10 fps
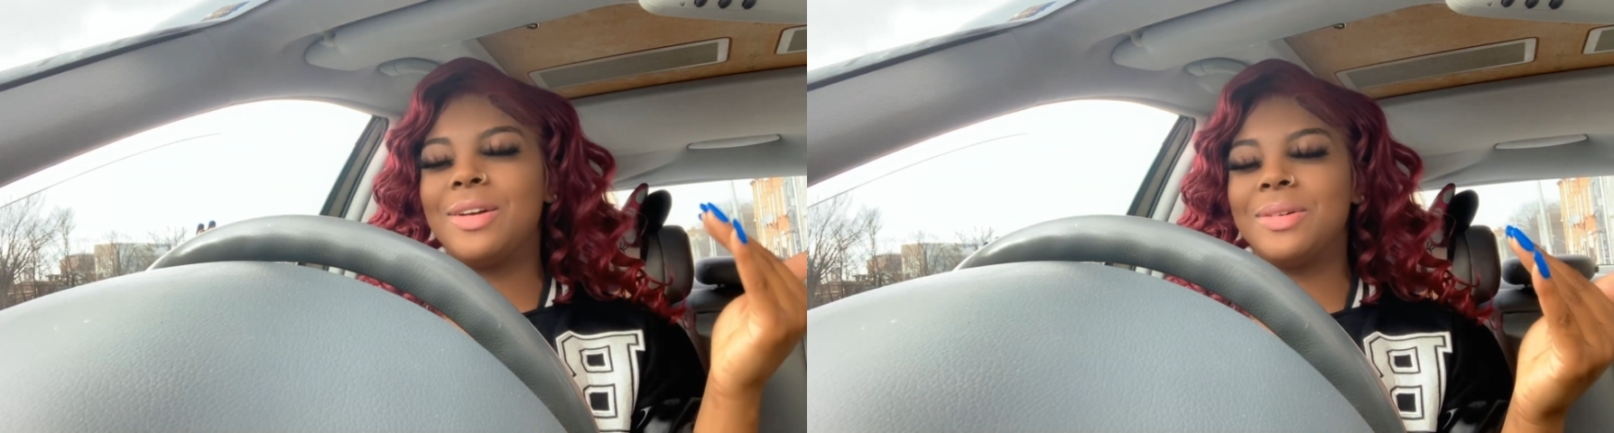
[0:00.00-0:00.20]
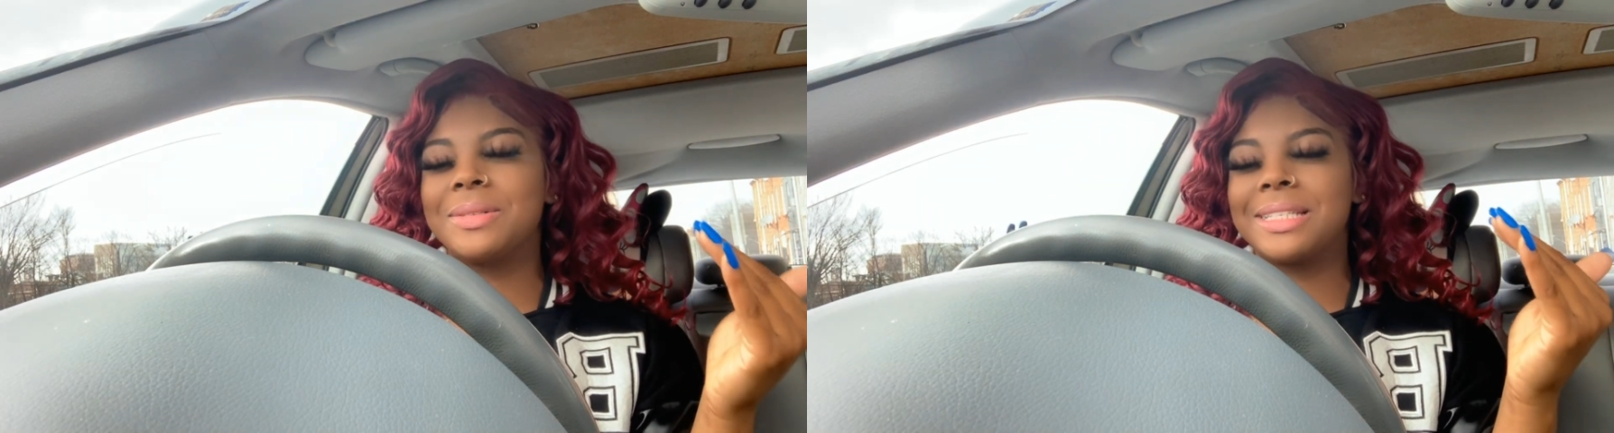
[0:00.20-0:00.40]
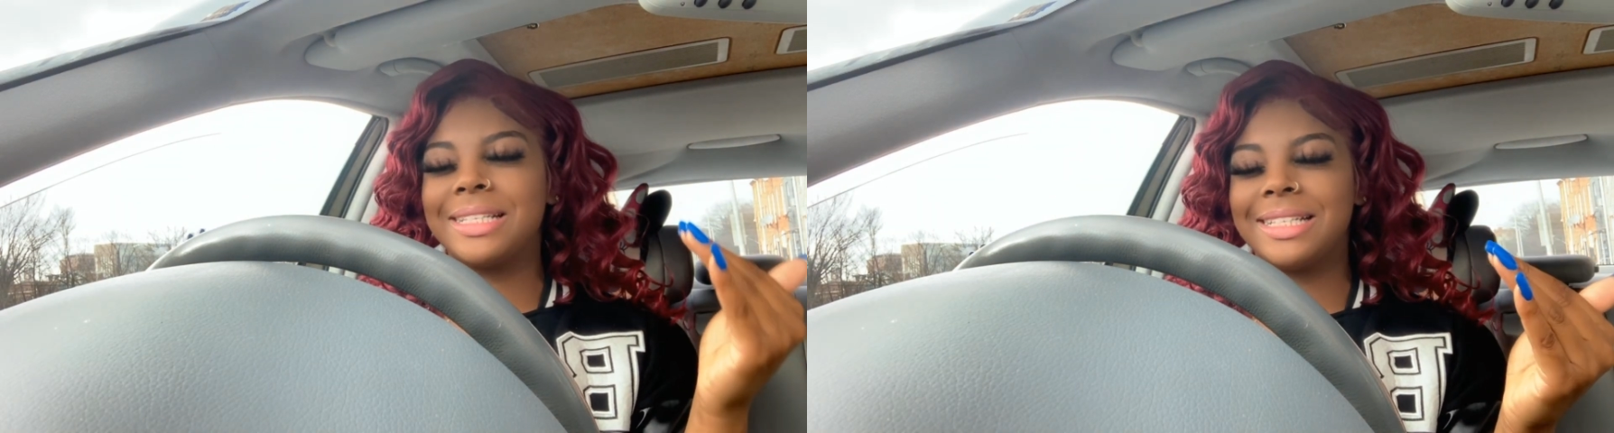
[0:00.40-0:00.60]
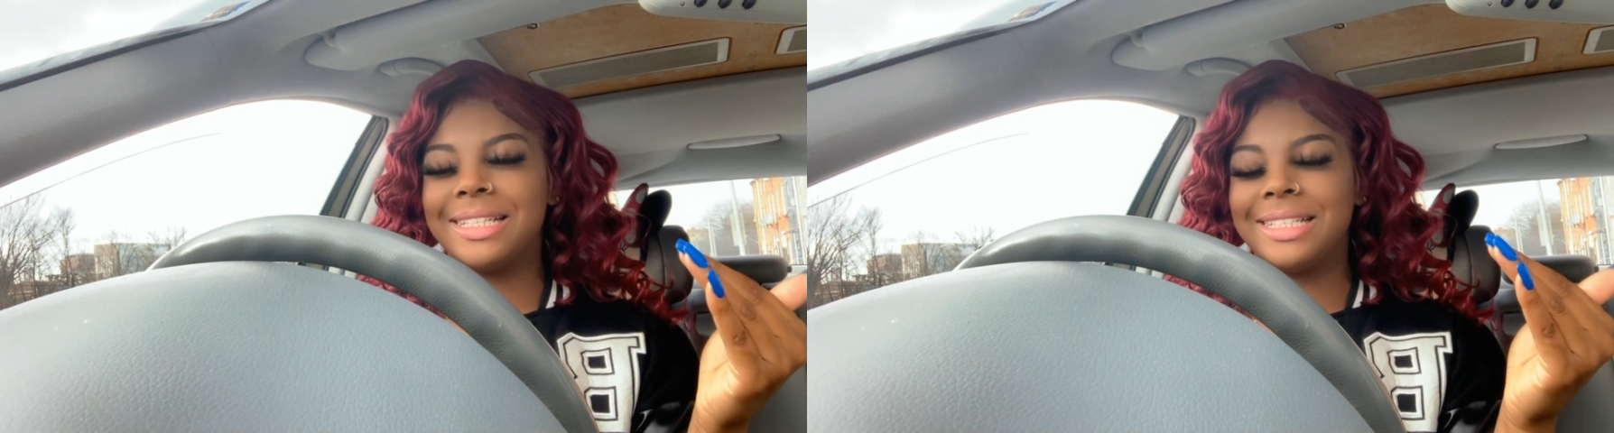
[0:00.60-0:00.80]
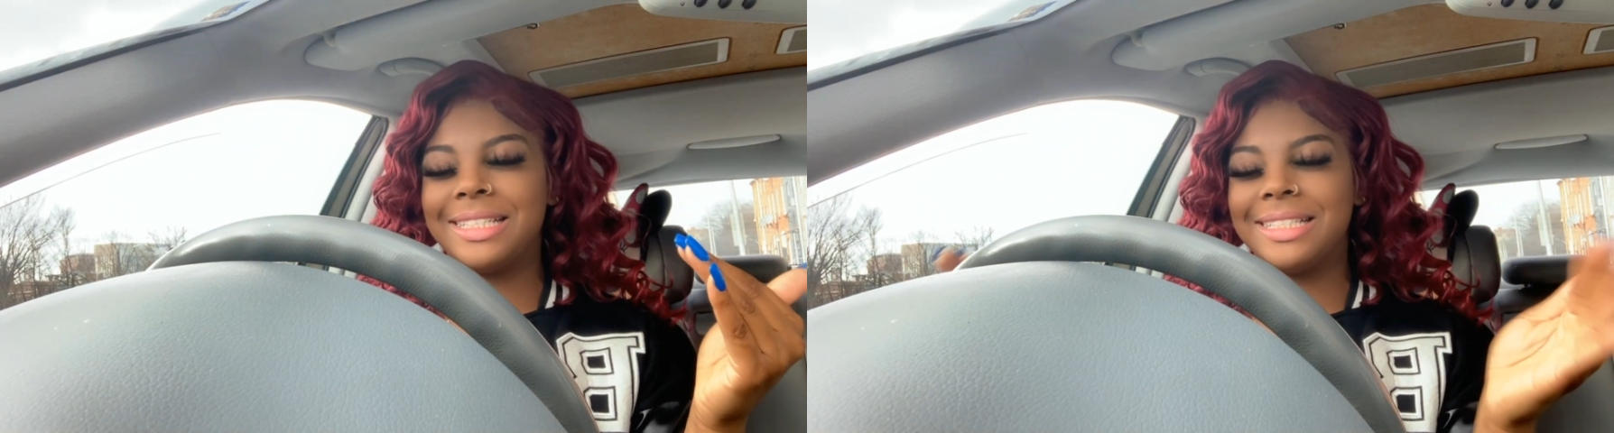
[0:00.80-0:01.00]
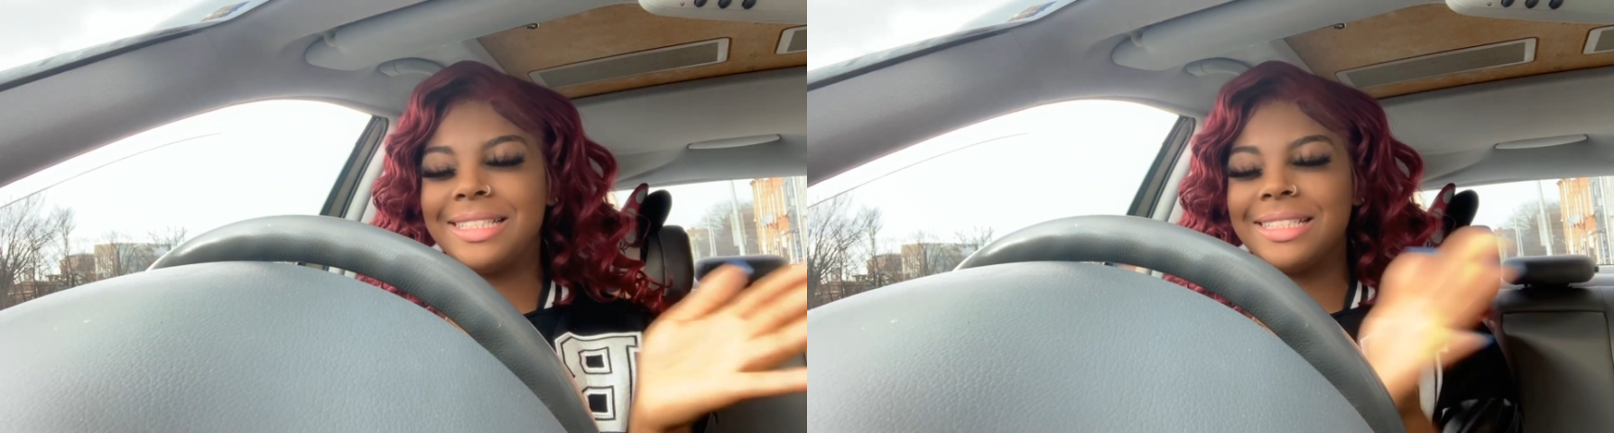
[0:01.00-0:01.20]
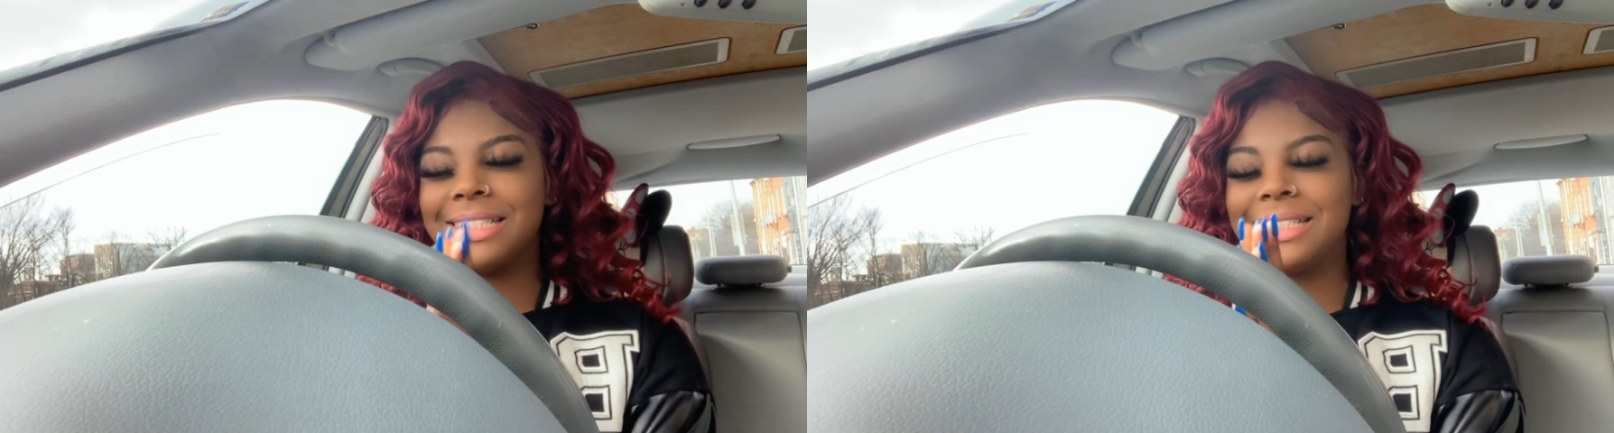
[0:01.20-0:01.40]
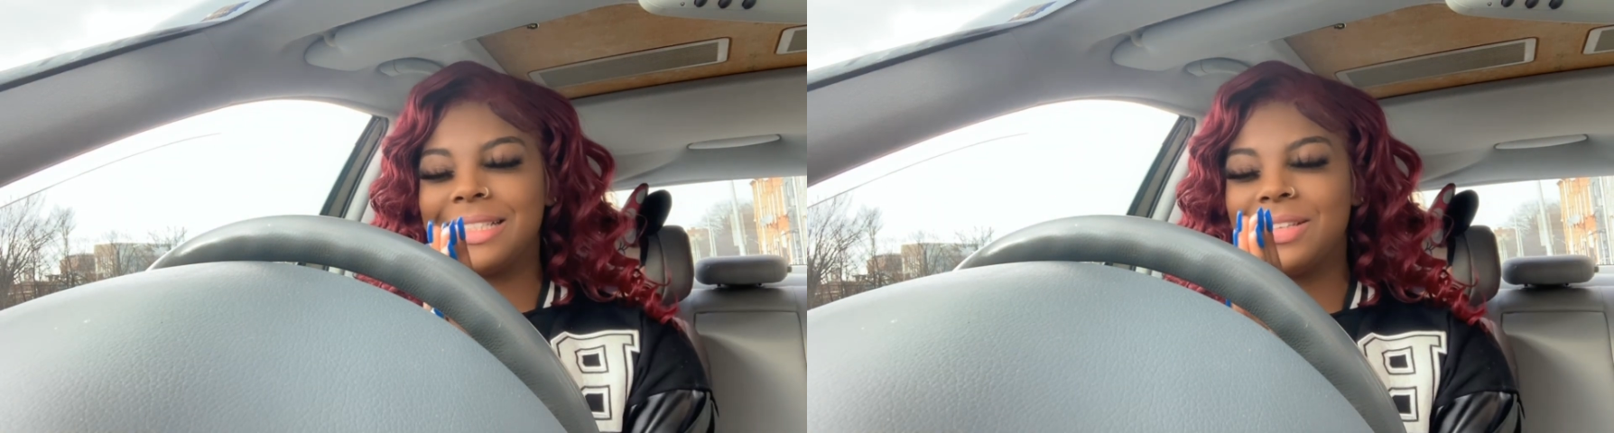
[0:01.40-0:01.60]
goes good.
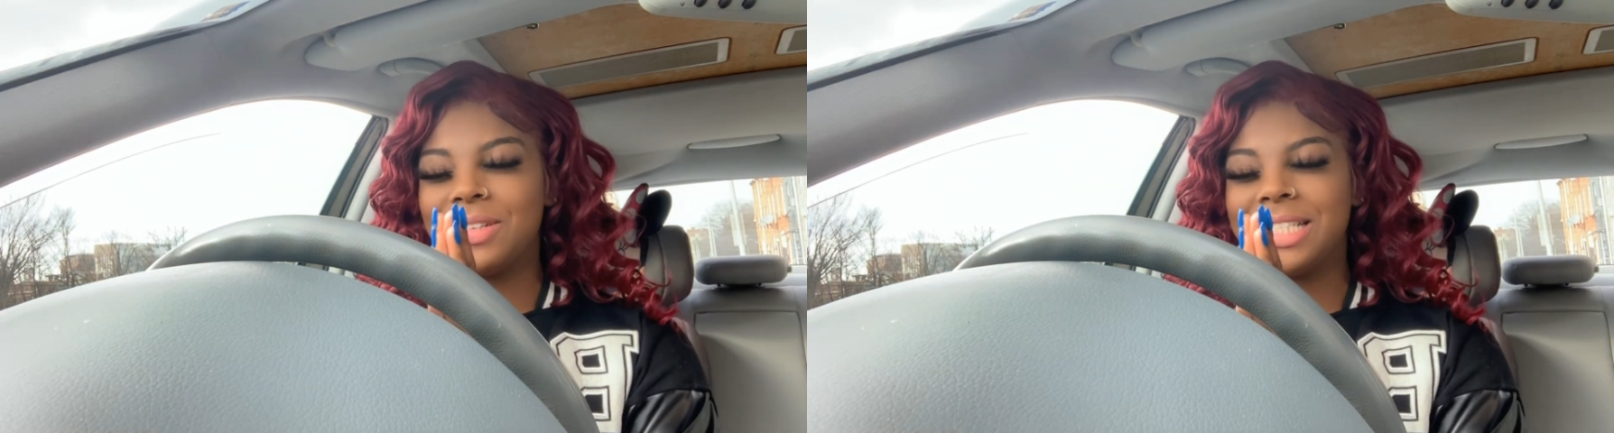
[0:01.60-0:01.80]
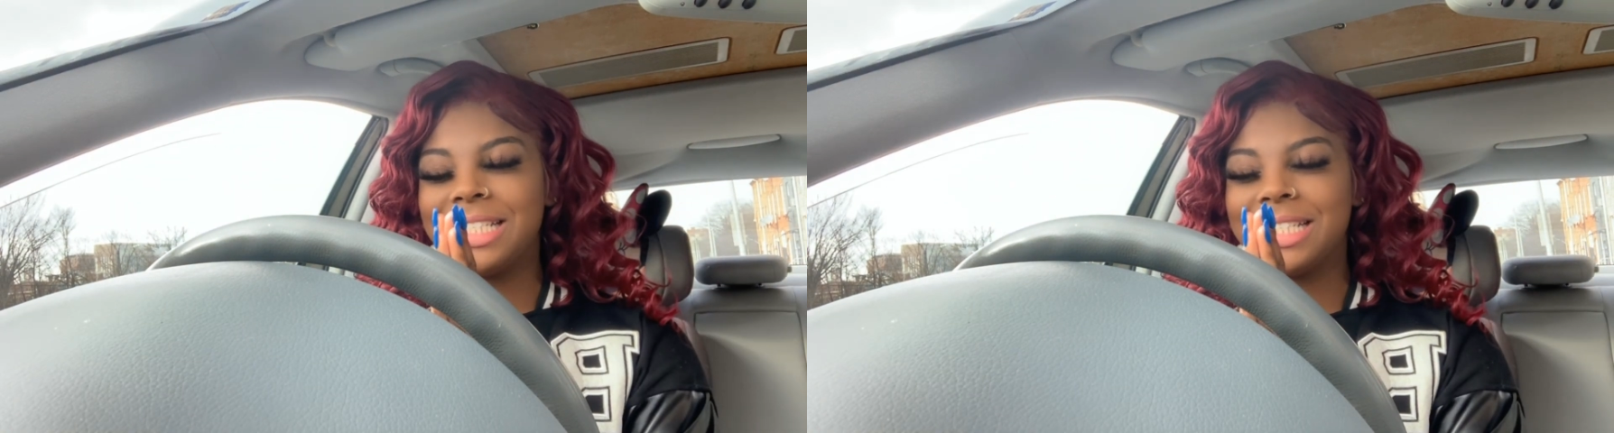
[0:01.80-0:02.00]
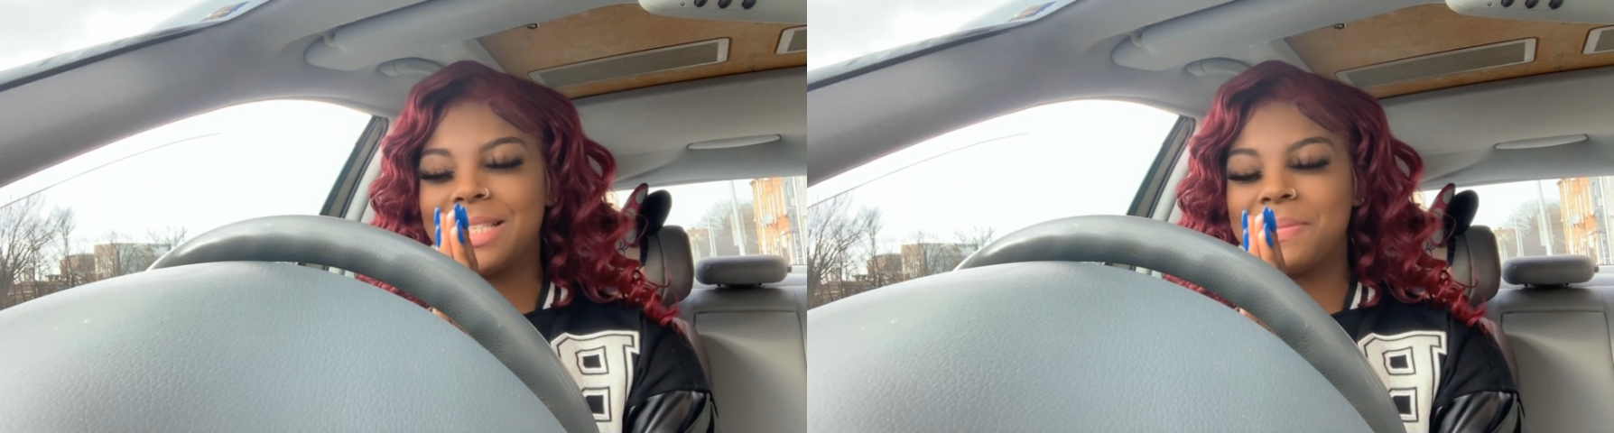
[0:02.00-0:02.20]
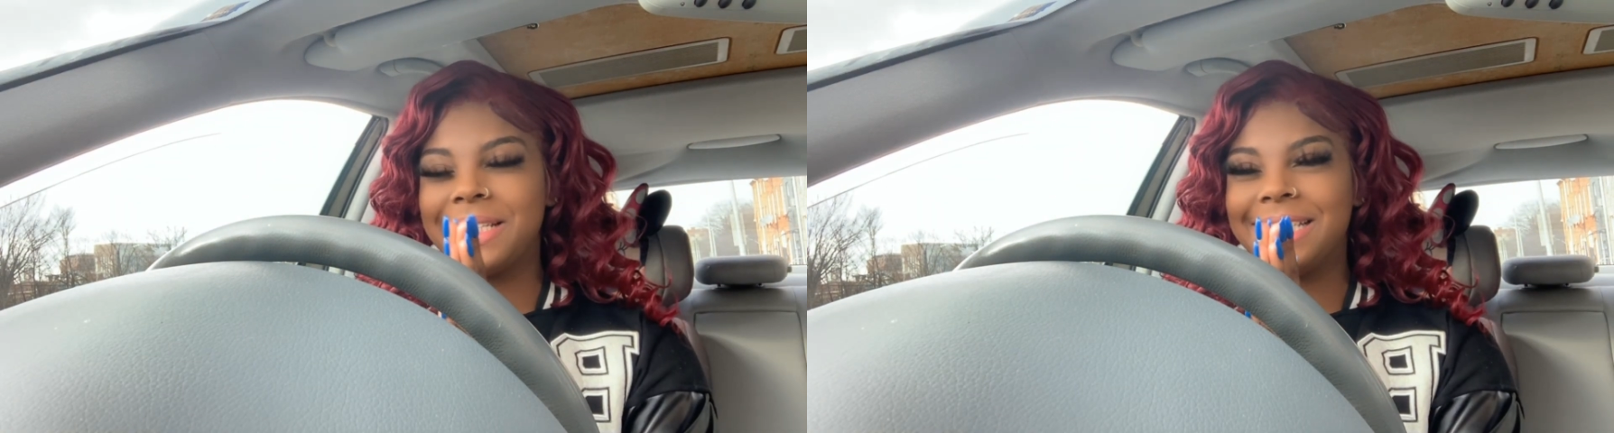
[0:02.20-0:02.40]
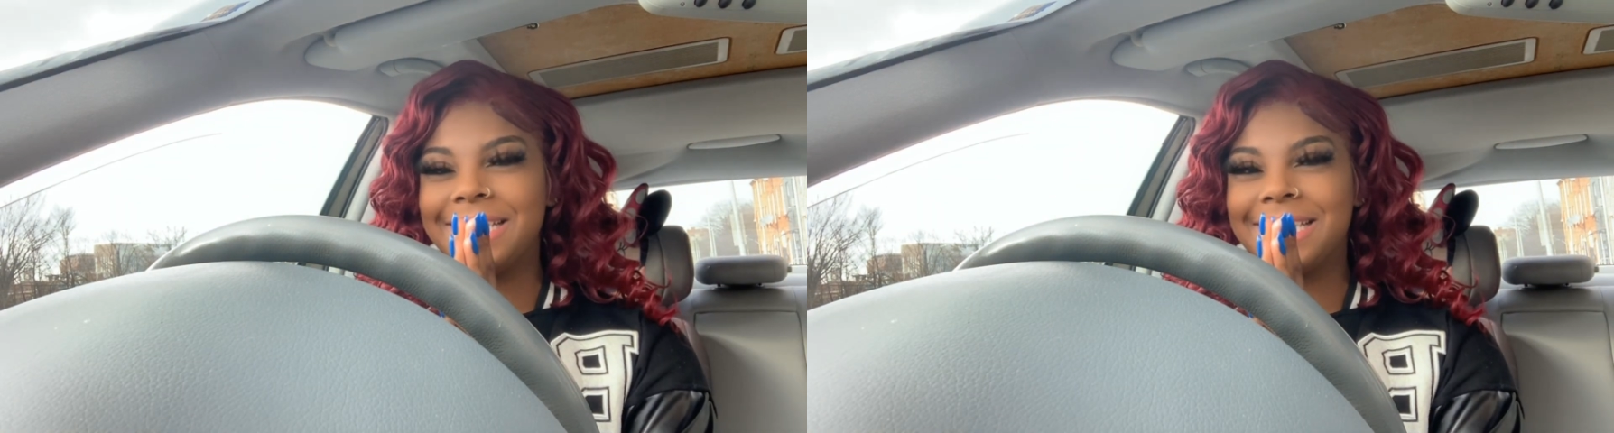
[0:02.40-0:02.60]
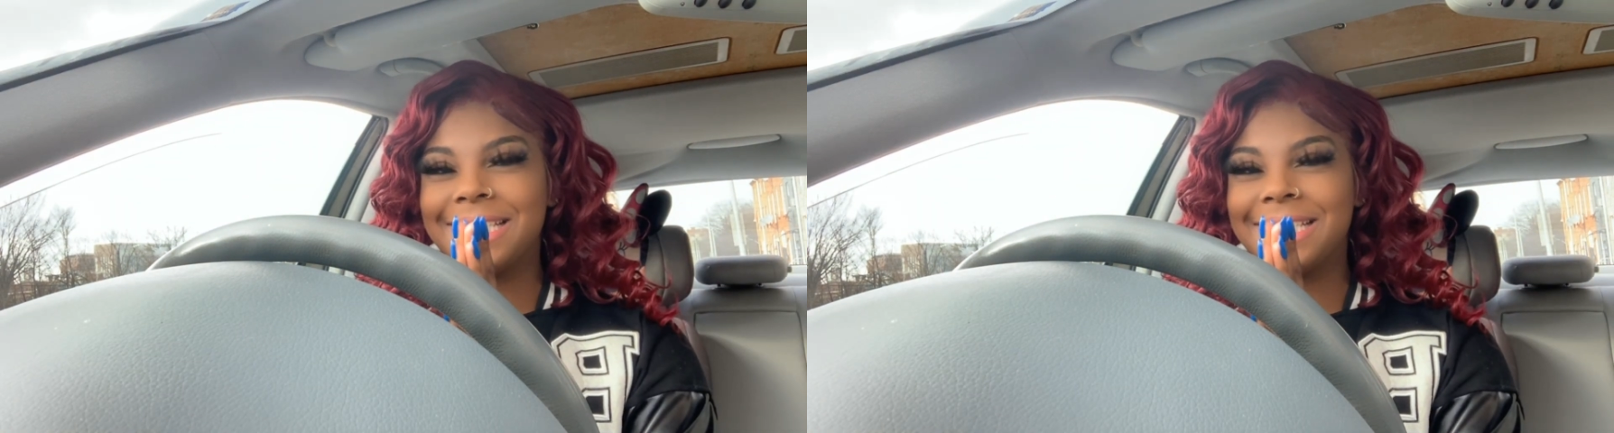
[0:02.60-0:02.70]
Lord Jesus, please.